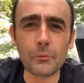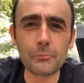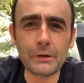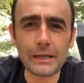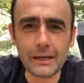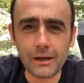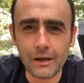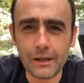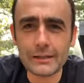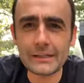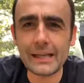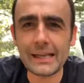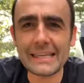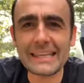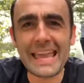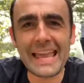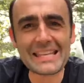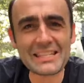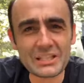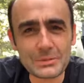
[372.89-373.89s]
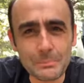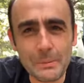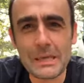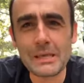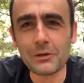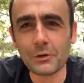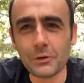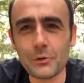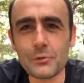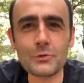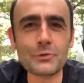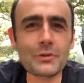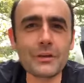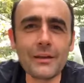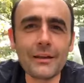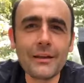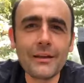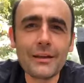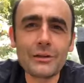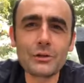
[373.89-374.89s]
I'll bring on uh, guest speakers
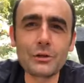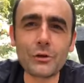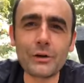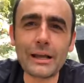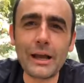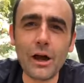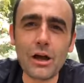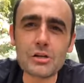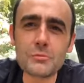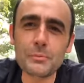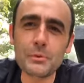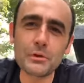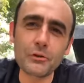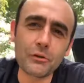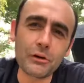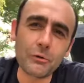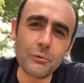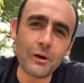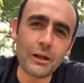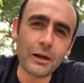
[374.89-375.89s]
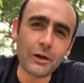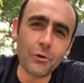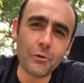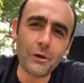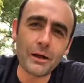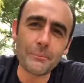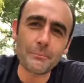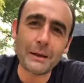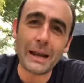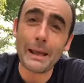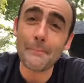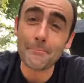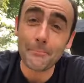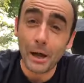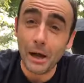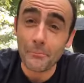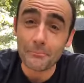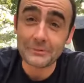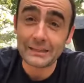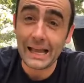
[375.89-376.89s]
during Entrepreneur 101. But I'm
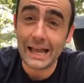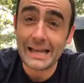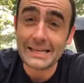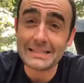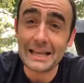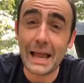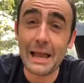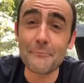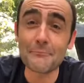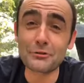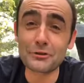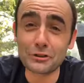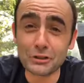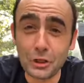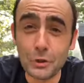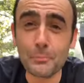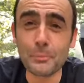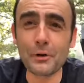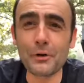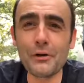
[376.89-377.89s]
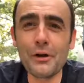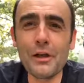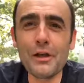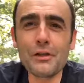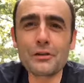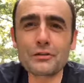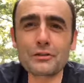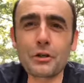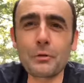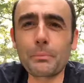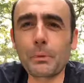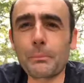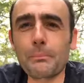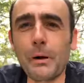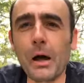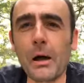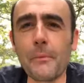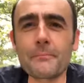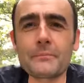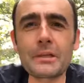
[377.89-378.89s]
pumped, guys. I'm super, super
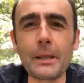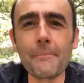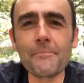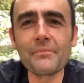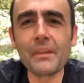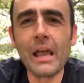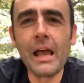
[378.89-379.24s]
pumped.